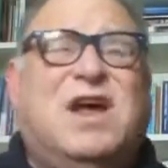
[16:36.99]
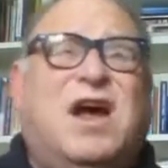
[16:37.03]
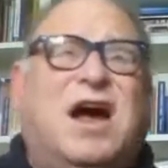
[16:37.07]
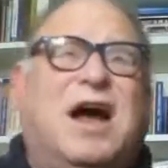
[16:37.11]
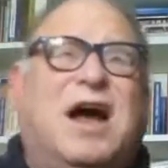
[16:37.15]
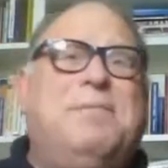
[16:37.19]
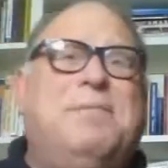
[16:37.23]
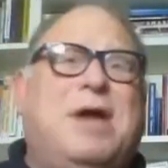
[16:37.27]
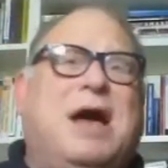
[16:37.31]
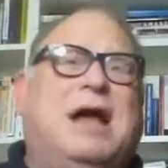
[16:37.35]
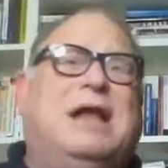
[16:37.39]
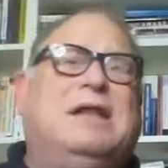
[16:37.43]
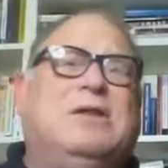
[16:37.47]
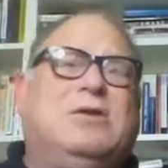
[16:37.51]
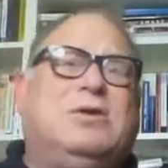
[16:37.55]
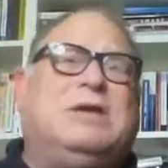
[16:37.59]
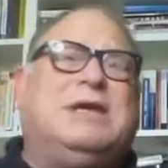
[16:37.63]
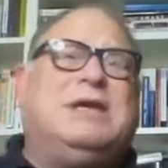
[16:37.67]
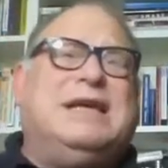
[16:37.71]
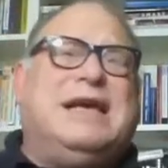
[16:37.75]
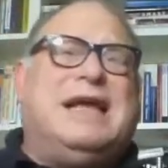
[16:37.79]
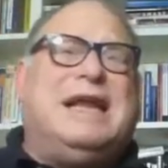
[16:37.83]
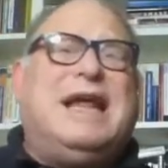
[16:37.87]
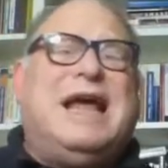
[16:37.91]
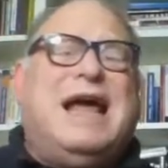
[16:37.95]
I'm not
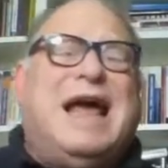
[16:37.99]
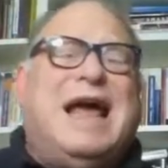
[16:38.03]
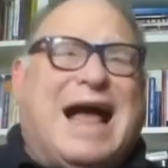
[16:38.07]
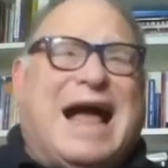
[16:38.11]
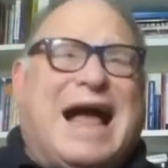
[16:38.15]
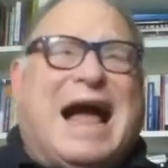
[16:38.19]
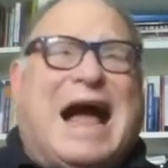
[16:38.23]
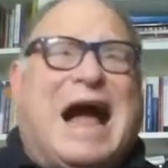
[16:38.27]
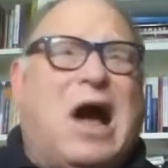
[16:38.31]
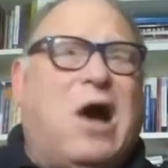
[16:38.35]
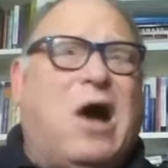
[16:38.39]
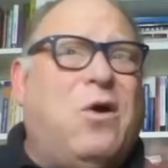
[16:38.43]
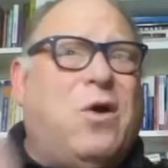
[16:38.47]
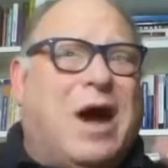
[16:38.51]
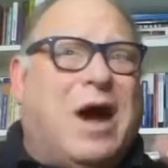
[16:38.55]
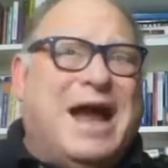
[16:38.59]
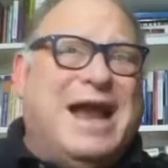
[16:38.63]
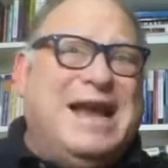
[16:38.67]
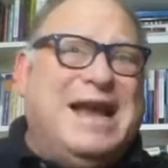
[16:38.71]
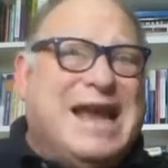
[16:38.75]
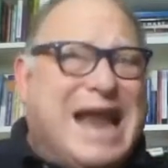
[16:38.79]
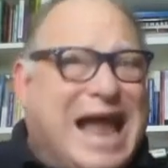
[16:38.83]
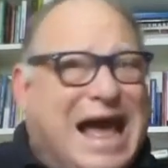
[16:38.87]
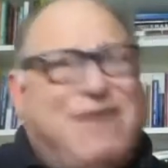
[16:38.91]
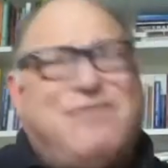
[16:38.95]
looking at how I
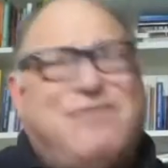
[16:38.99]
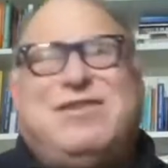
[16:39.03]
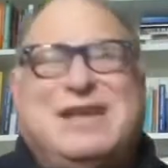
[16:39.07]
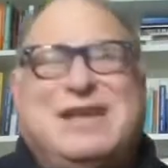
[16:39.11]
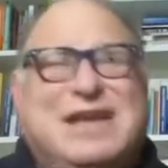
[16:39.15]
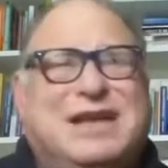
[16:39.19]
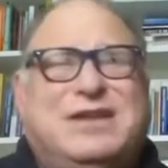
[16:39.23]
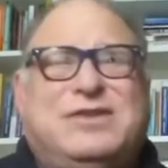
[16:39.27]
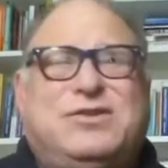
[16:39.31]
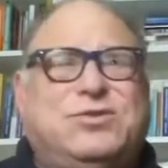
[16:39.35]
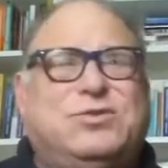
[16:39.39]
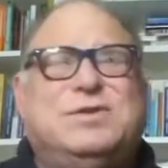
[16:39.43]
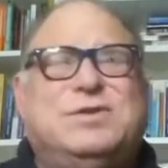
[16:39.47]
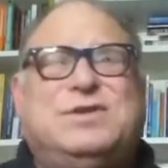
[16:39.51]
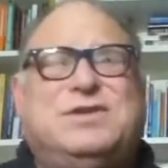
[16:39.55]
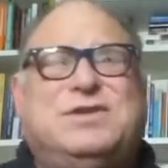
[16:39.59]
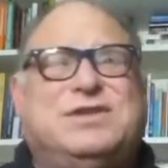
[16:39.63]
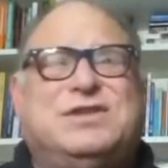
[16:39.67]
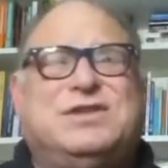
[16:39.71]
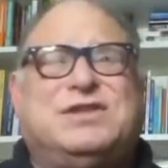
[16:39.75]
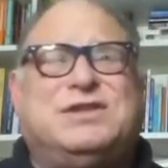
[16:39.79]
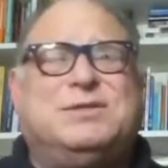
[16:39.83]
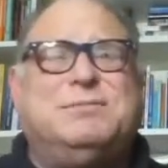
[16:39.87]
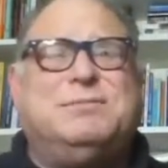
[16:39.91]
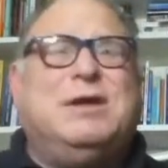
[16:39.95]
navigate through the
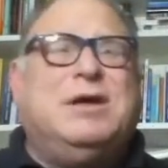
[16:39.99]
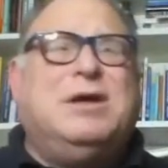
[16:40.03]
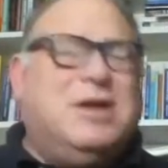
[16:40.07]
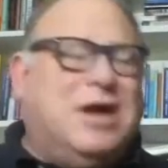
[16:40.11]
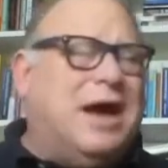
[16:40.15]
system.